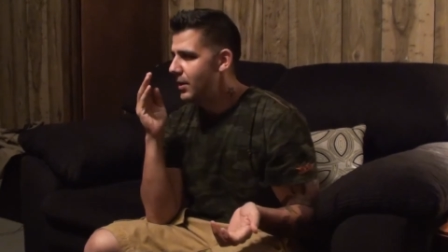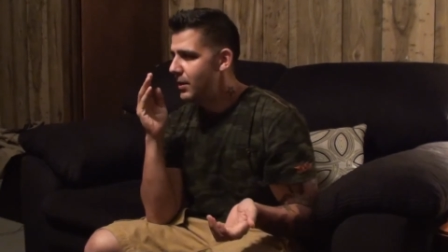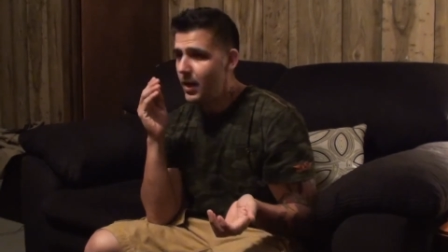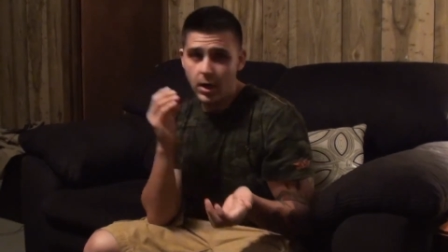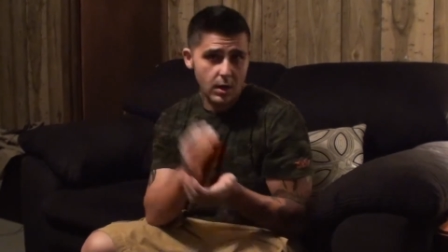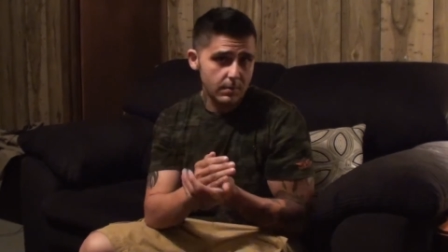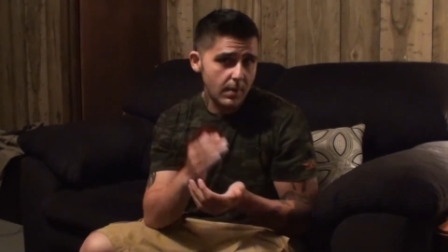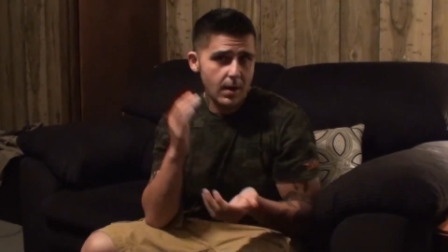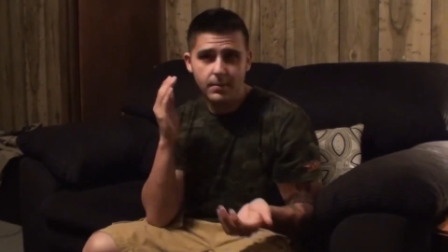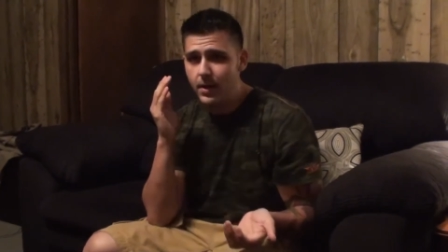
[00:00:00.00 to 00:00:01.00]
not her
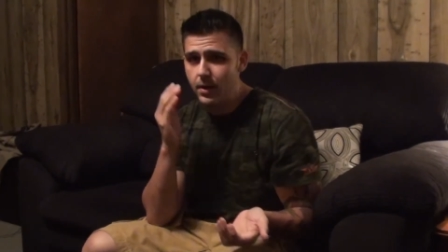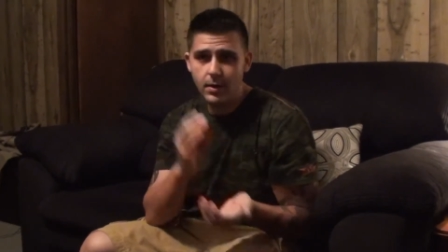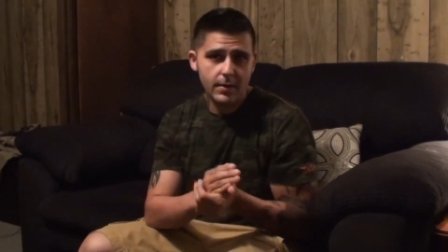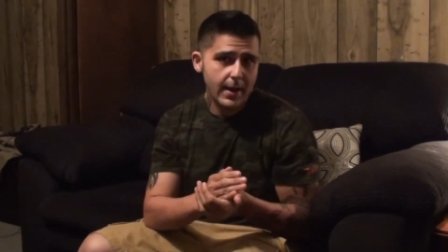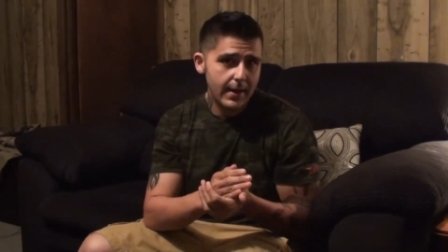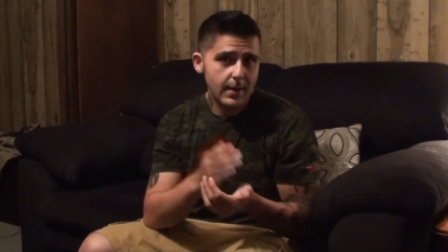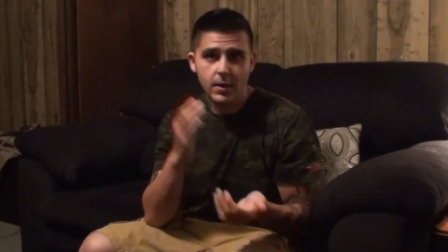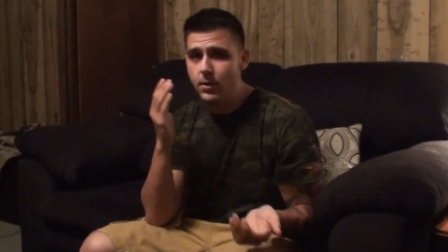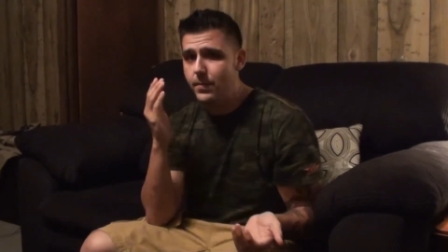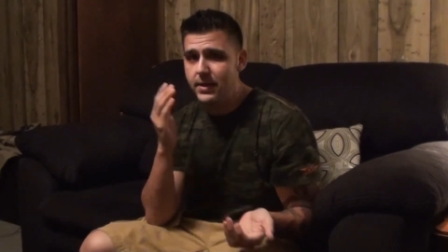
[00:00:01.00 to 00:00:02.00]
mom, not her dad,
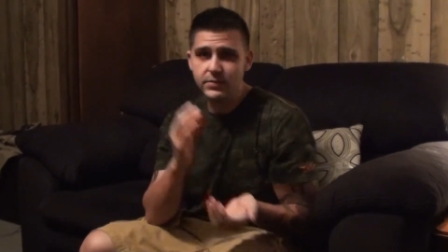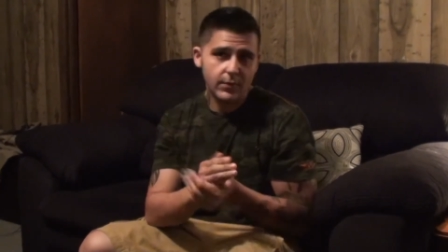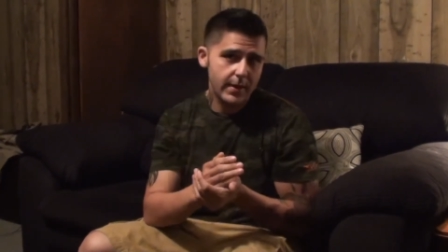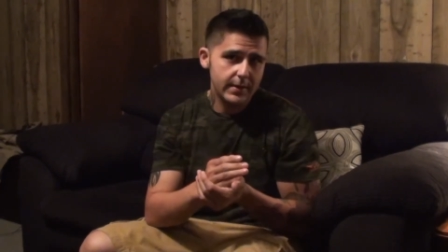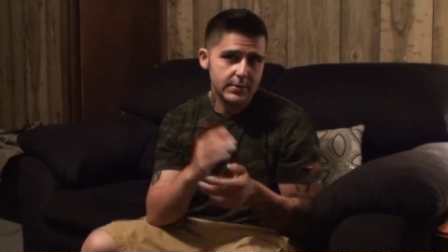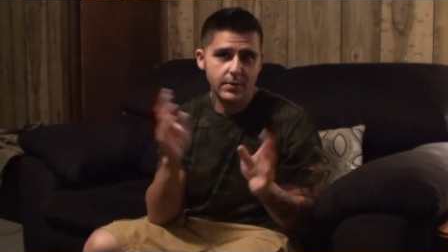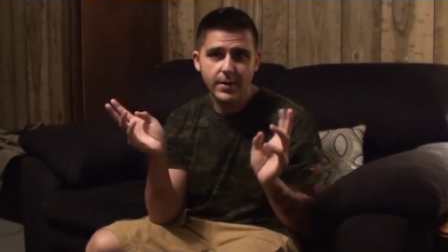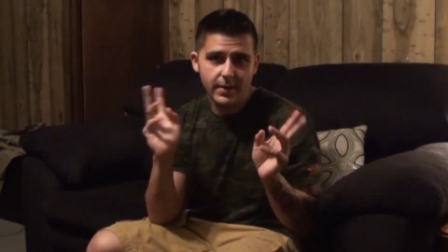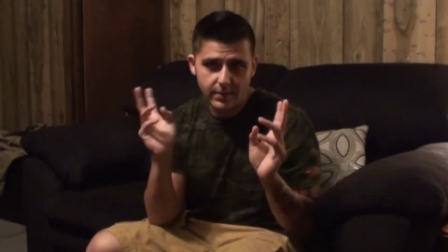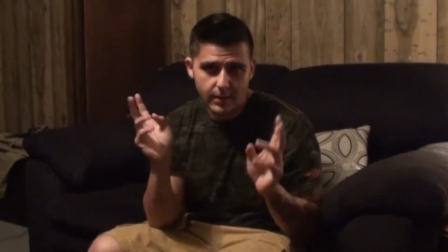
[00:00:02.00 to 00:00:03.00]
not her best friends, or
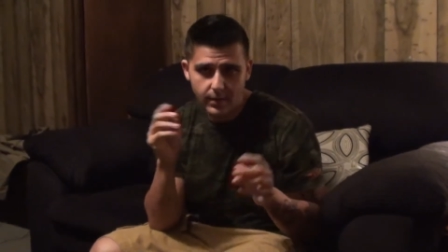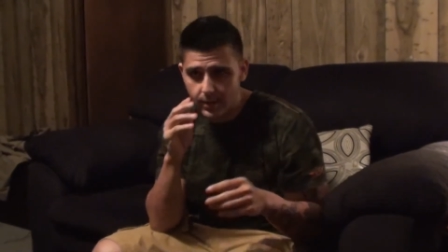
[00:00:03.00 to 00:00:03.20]
anything.